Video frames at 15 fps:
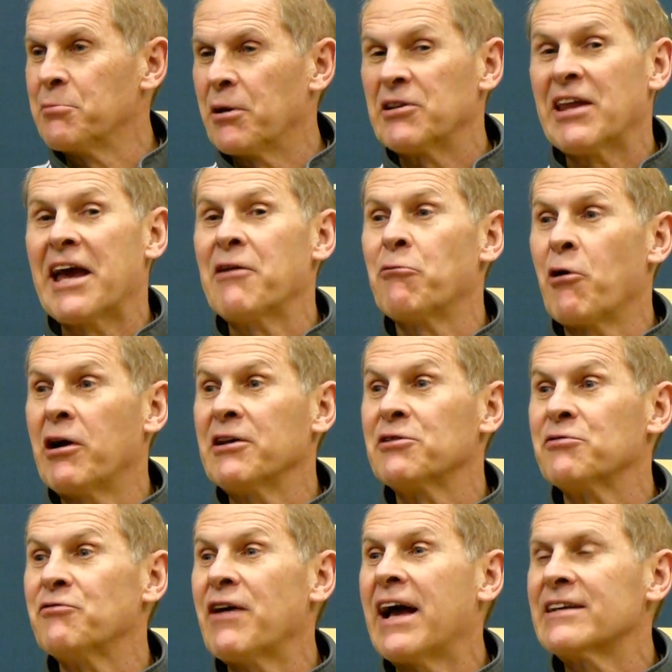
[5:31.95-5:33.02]
but they run as
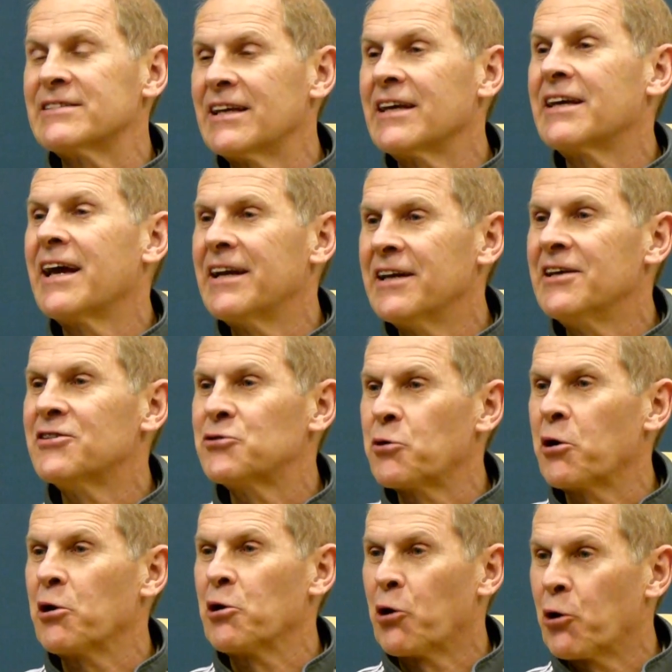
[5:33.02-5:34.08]
fast as they can. He's sort
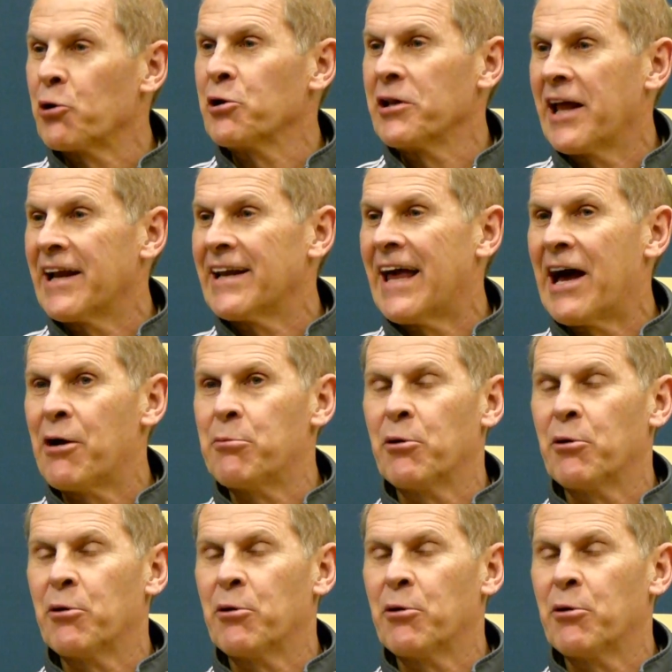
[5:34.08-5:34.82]
of learning that now.